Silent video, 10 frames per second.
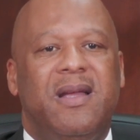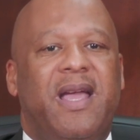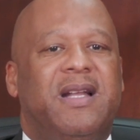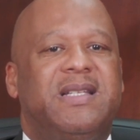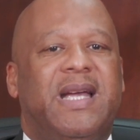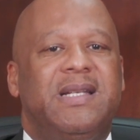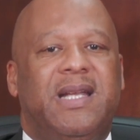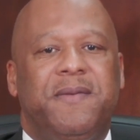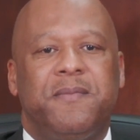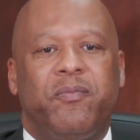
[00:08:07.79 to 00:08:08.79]
in
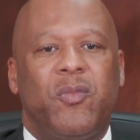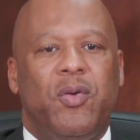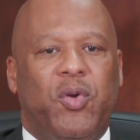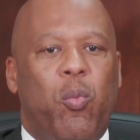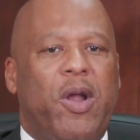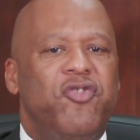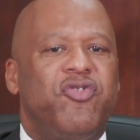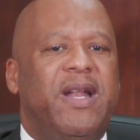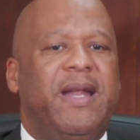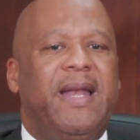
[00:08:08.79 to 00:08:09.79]
attending the
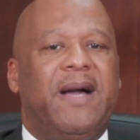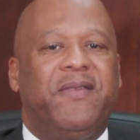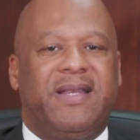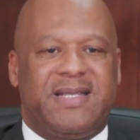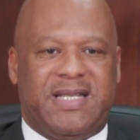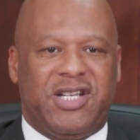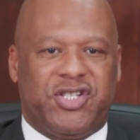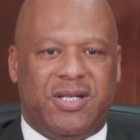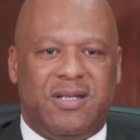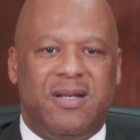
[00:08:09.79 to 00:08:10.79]
111th
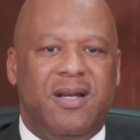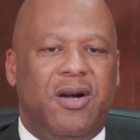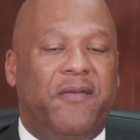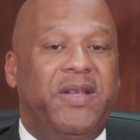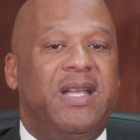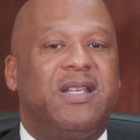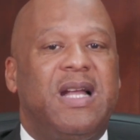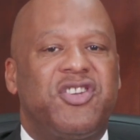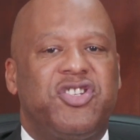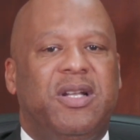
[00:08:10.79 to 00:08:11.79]
session of the
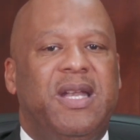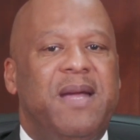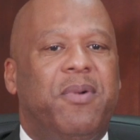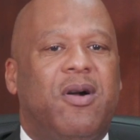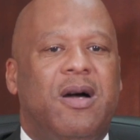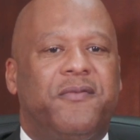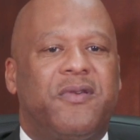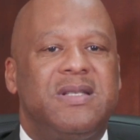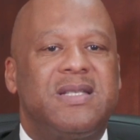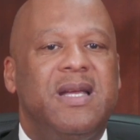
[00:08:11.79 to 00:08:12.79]
International Labor
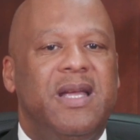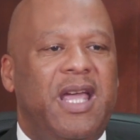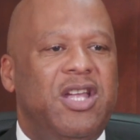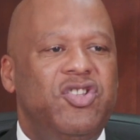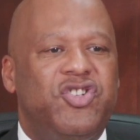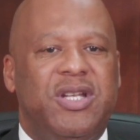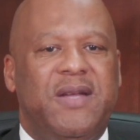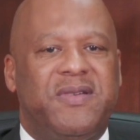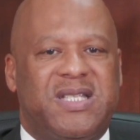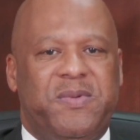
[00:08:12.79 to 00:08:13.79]
Conference in
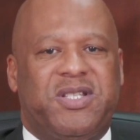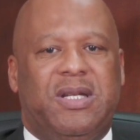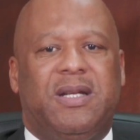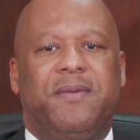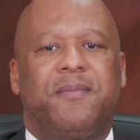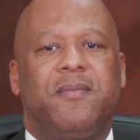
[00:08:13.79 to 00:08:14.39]
Geneva, Switzerland,